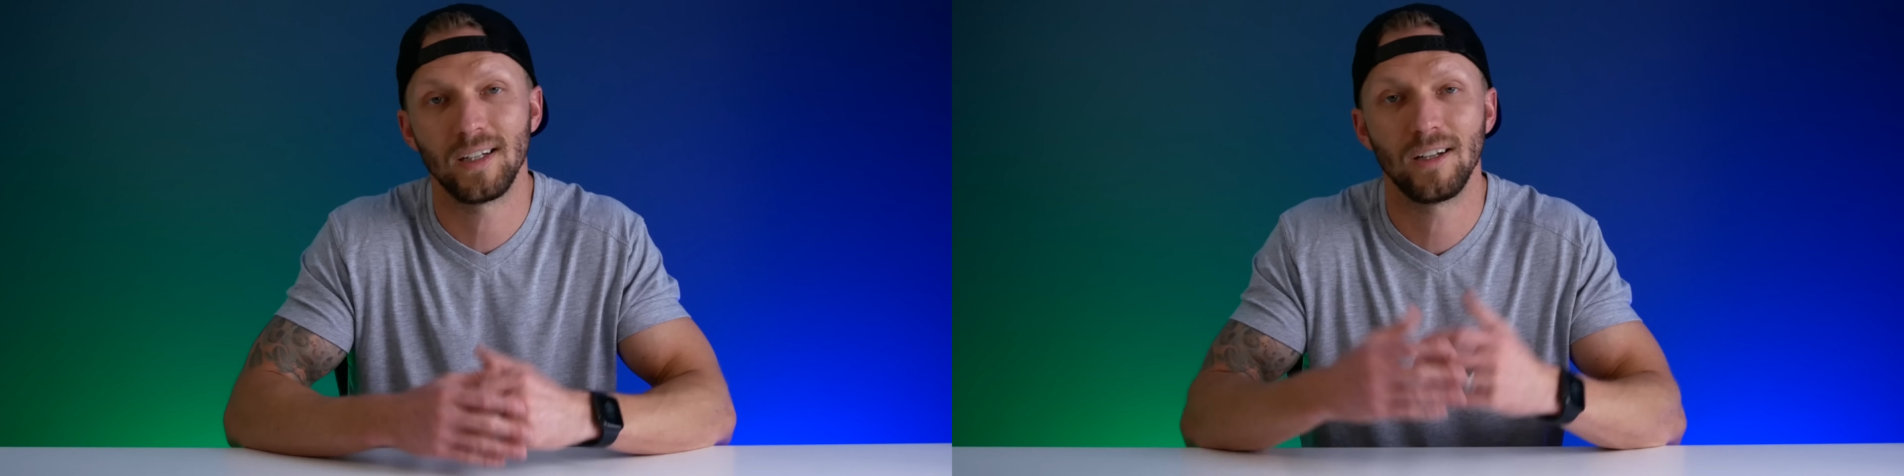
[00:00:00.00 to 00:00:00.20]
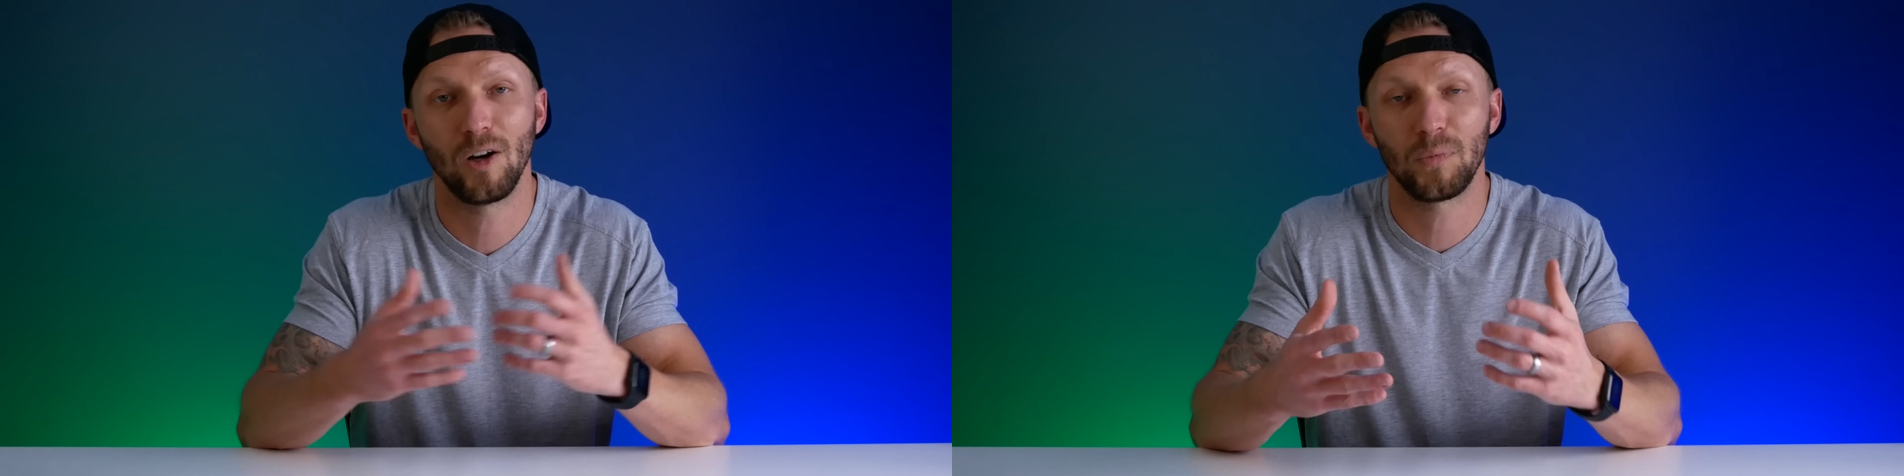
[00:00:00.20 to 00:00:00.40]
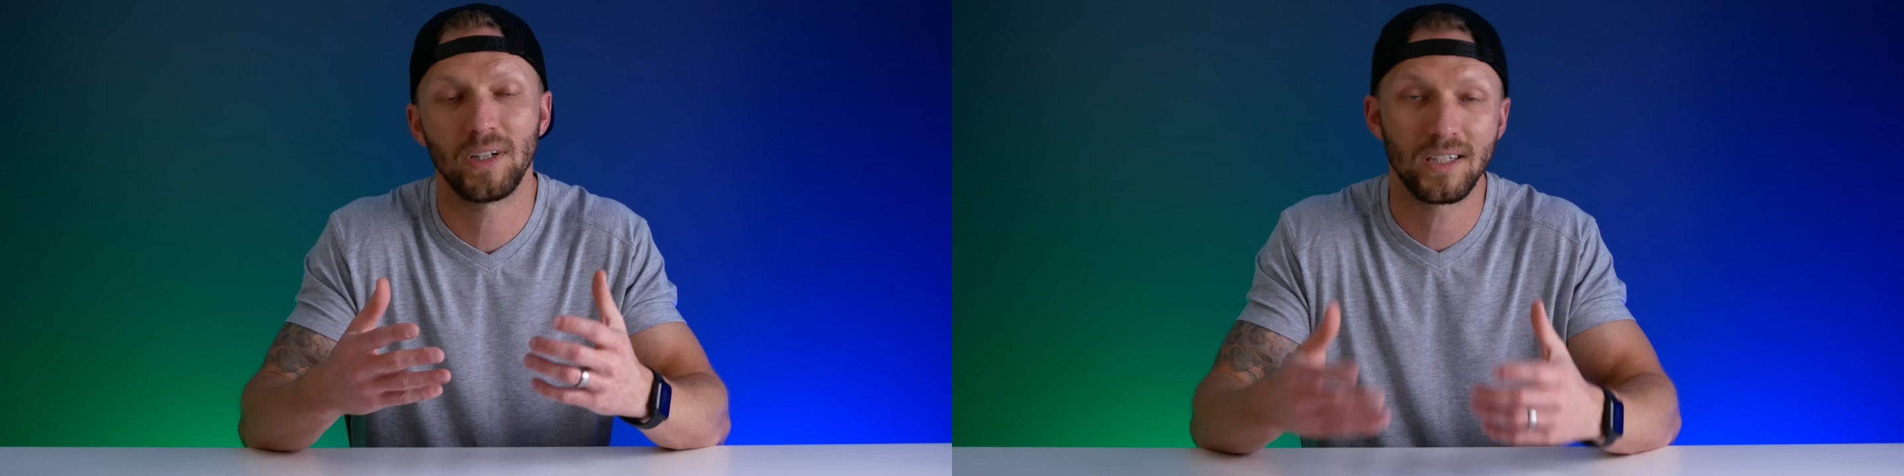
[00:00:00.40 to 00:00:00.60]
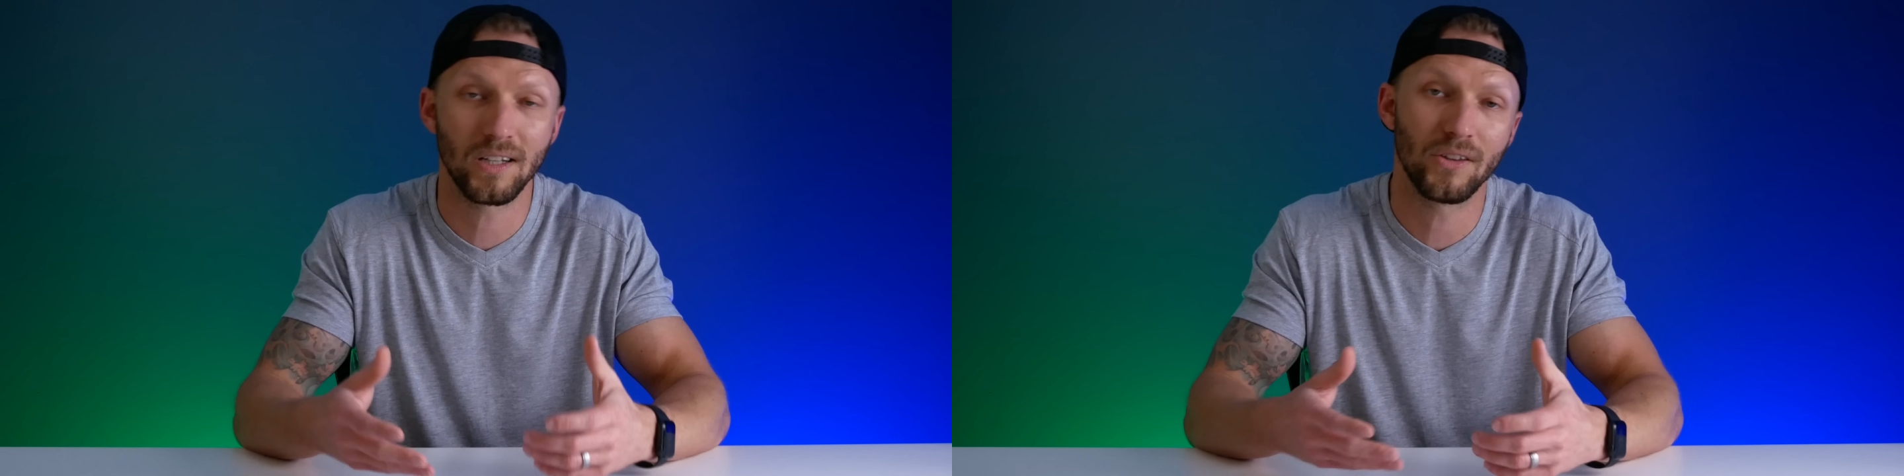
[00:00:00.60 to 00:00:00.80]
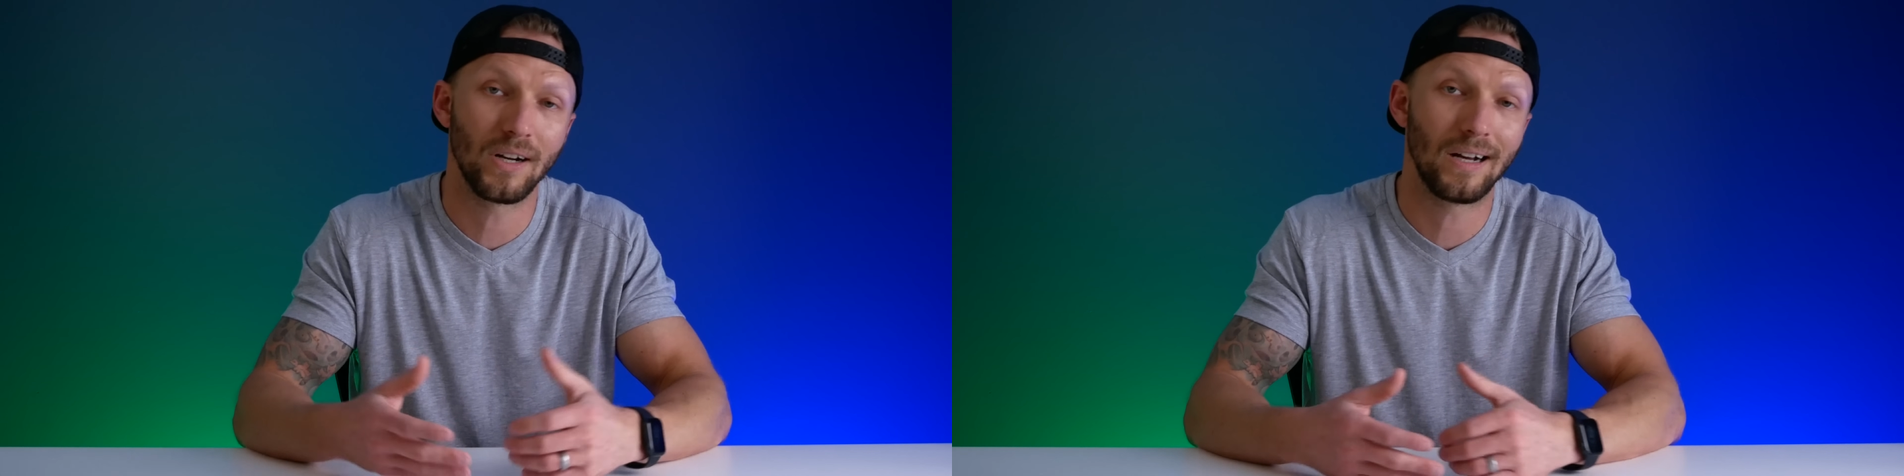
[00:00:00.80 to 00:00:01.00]
and helping each
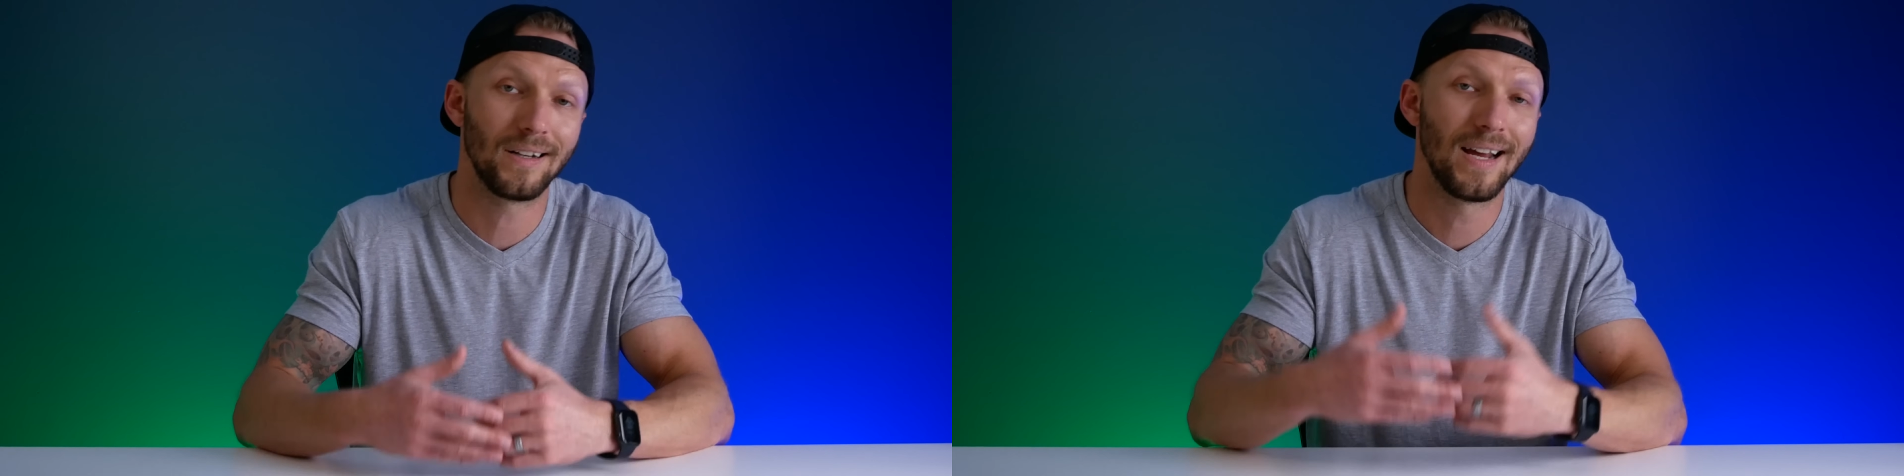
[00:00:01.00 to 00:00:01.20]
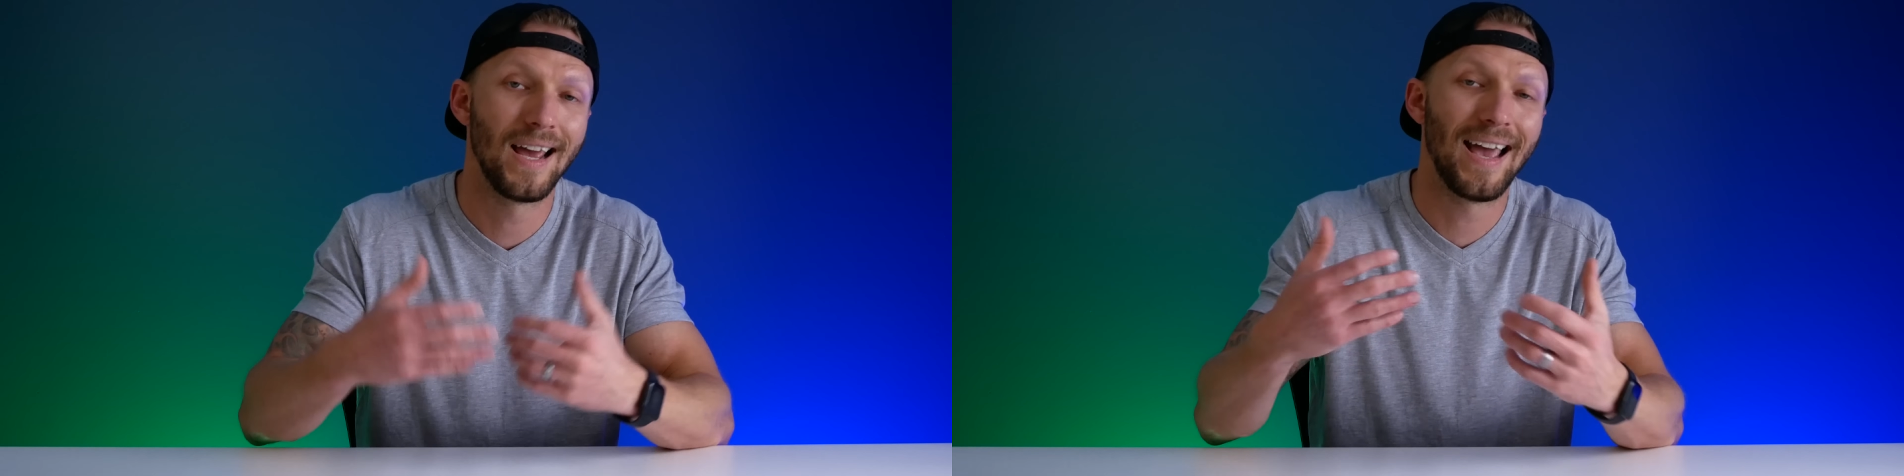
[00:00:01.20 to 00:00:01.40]
other out